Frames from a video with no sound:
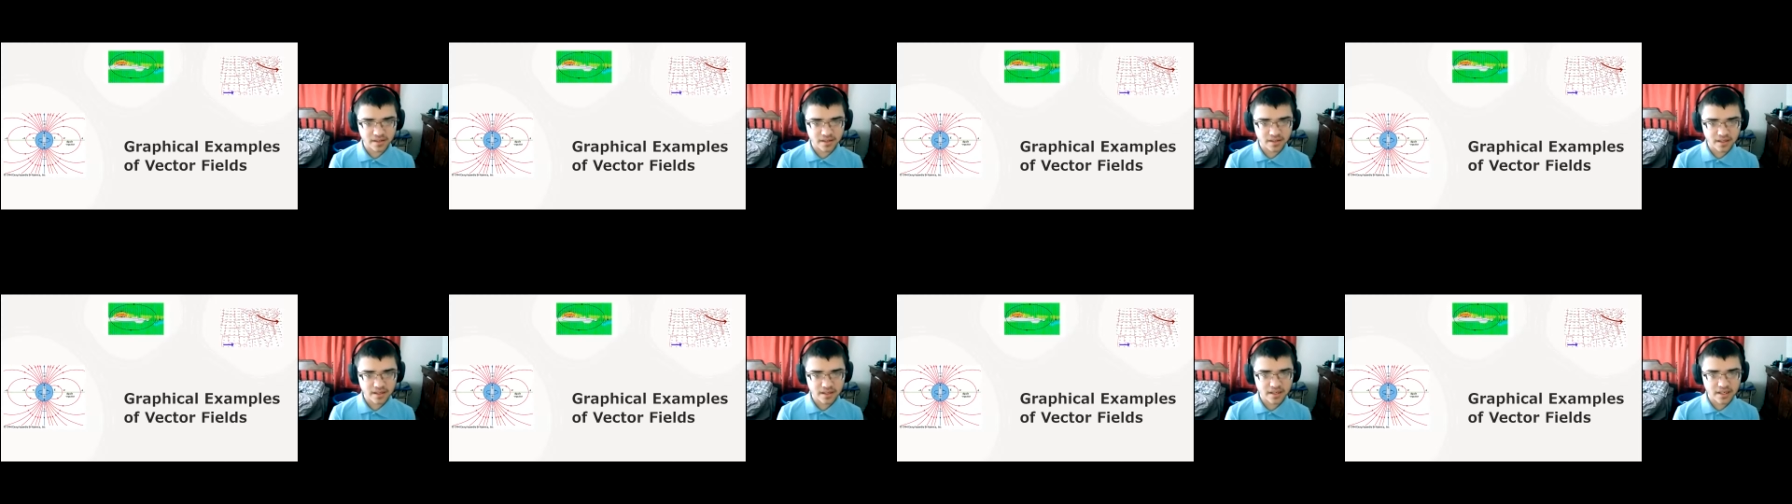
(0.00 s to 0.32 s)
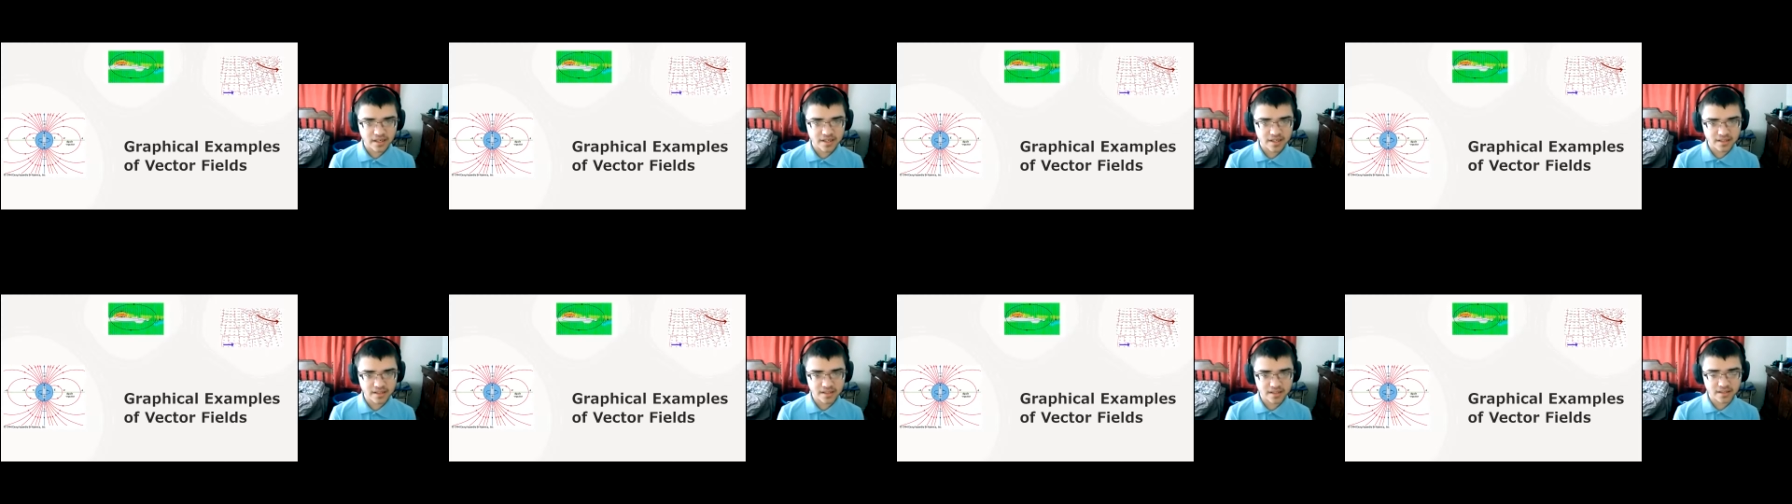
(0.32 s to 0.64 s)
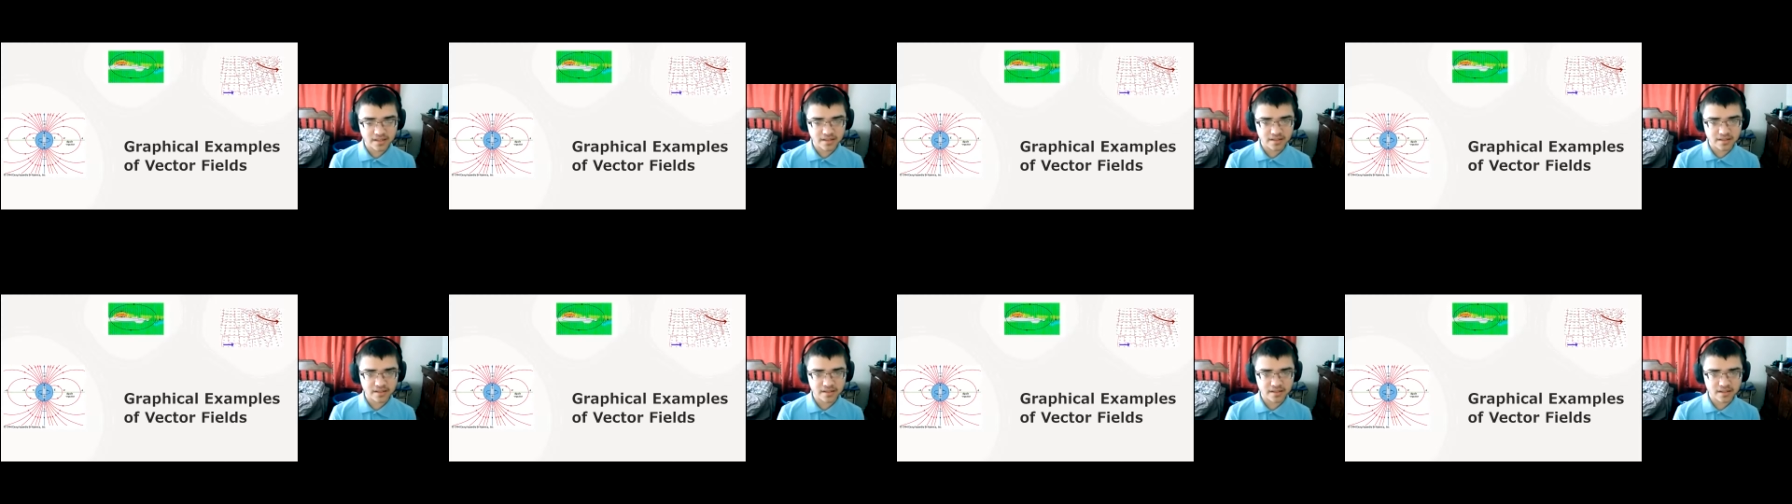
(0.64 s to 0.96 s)
And then in the
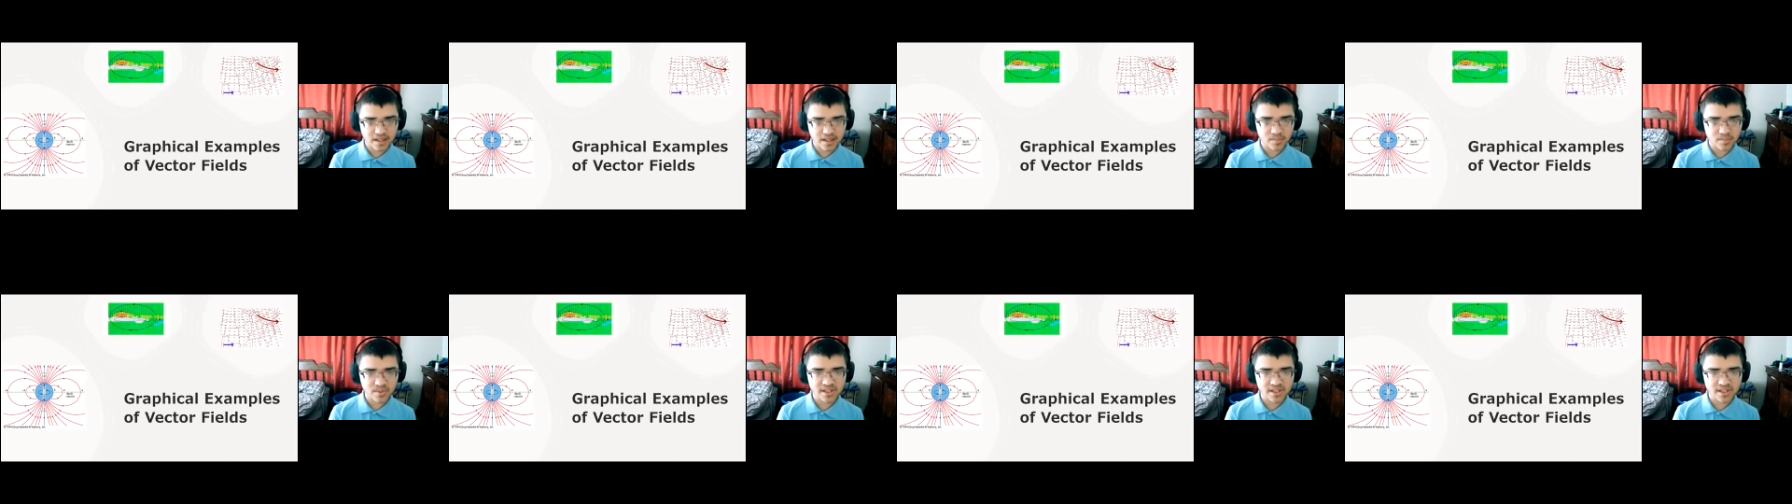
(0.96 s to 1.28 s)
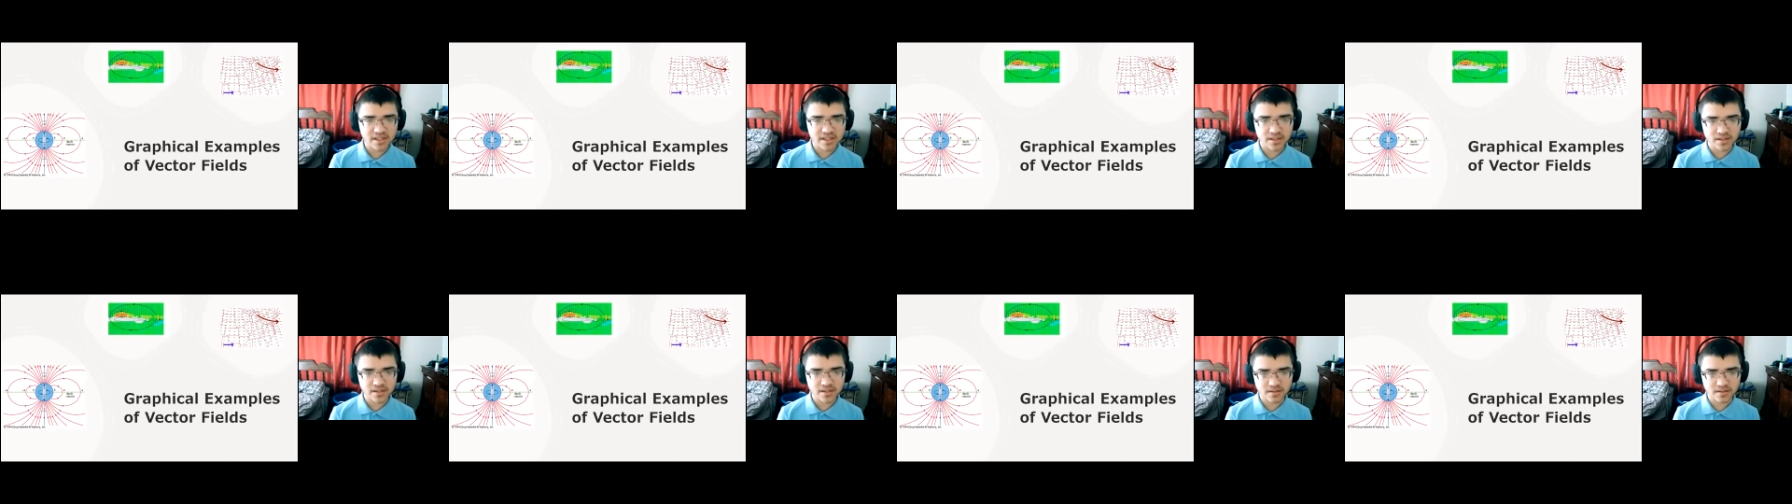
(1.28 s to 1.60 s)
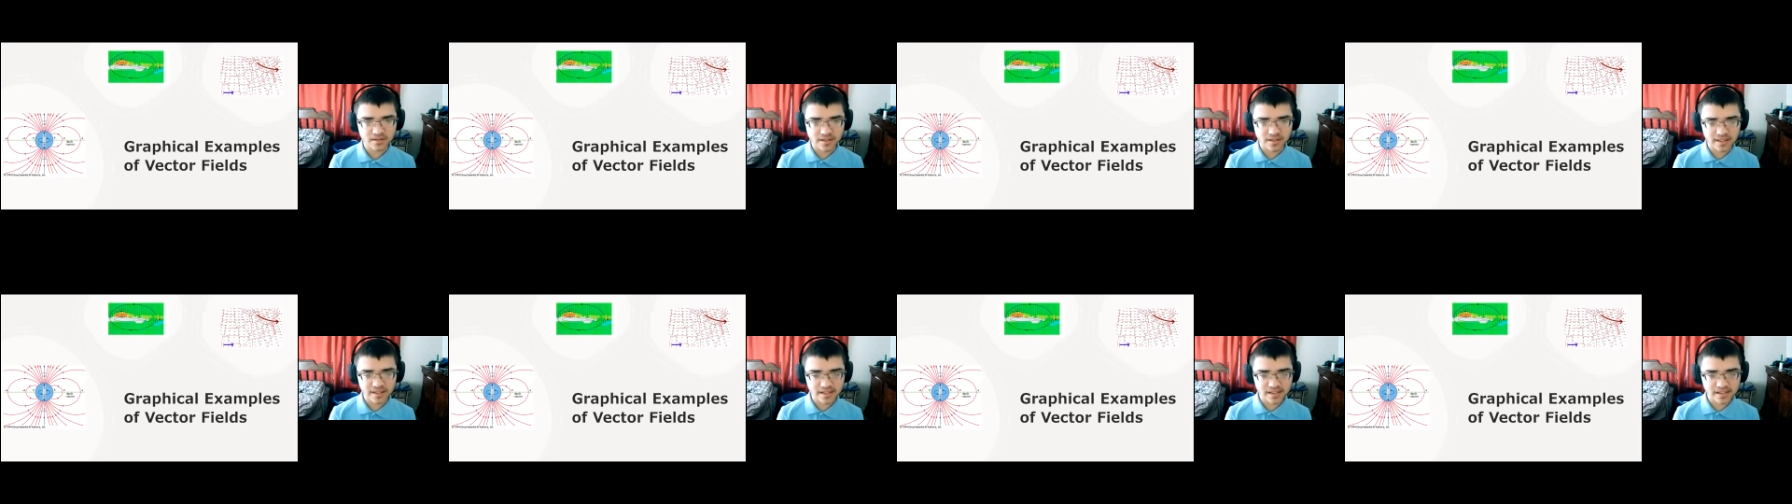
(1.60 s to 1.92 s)
top center
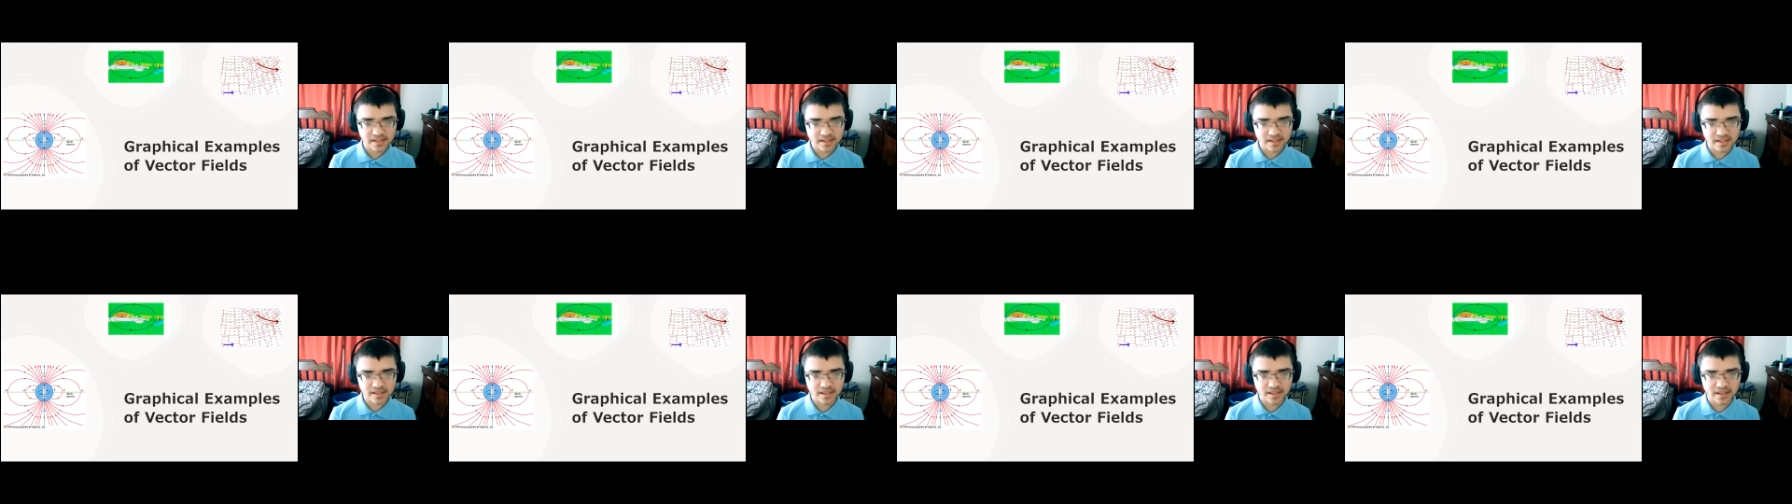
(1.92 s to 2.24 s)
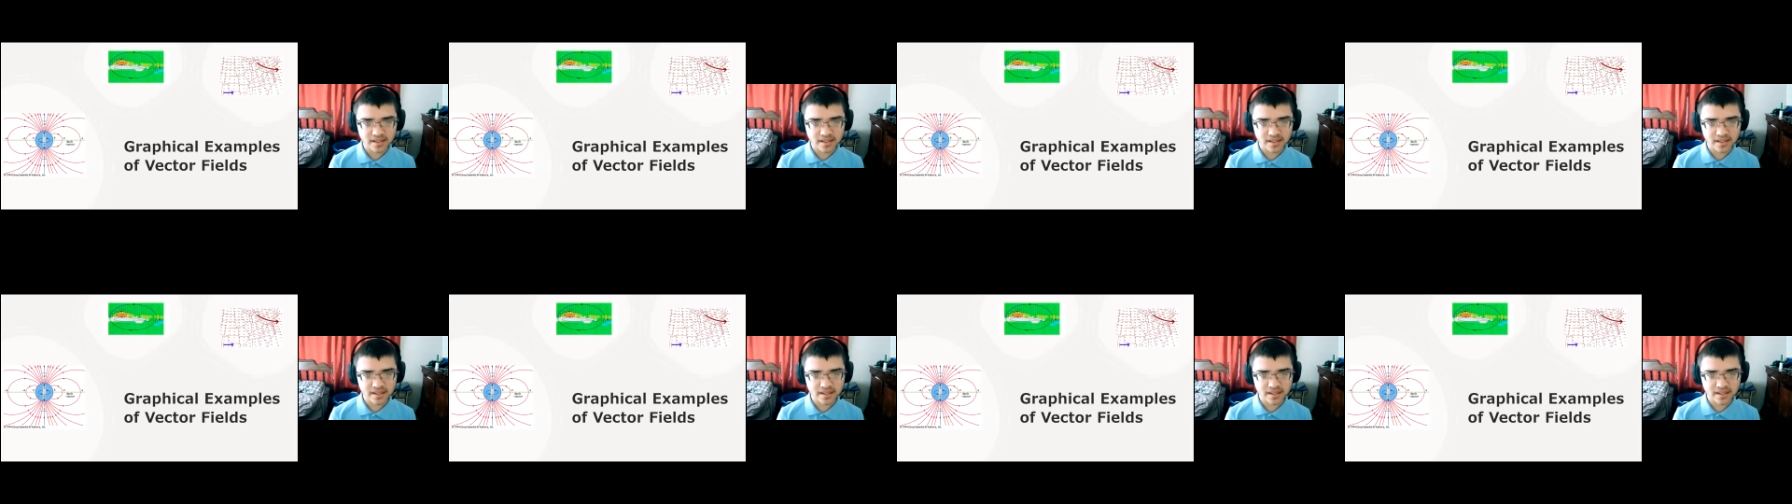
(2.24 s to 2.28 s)
is the